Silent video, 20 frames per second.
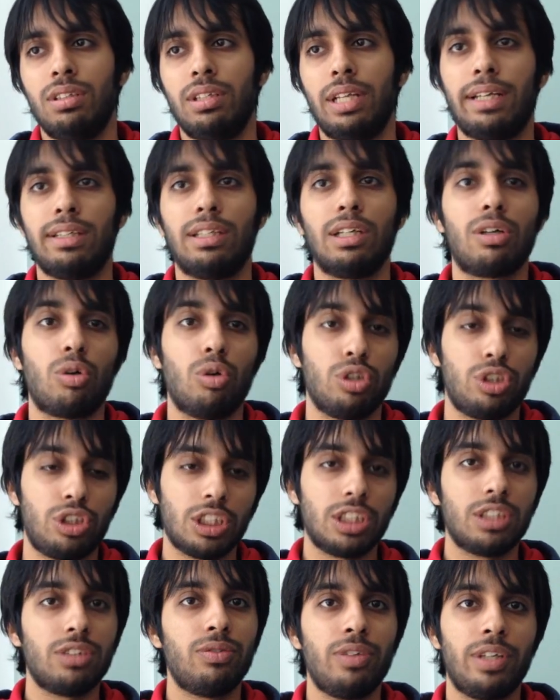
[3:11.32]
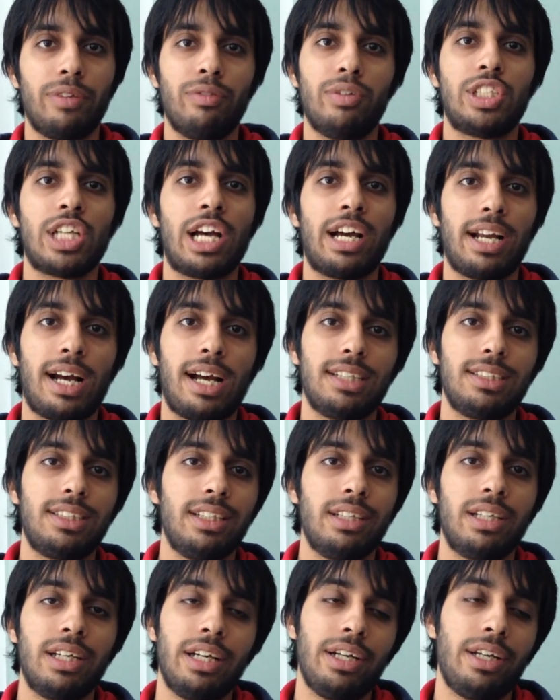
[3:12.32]
like the questions which are asked
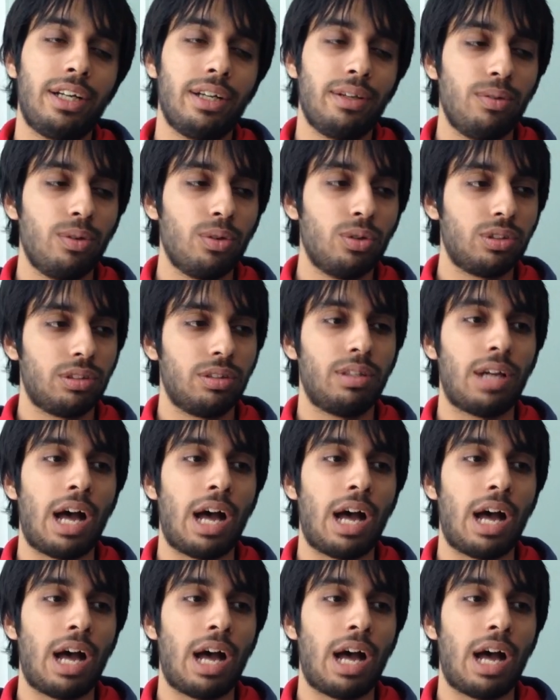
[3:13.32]
in the interviews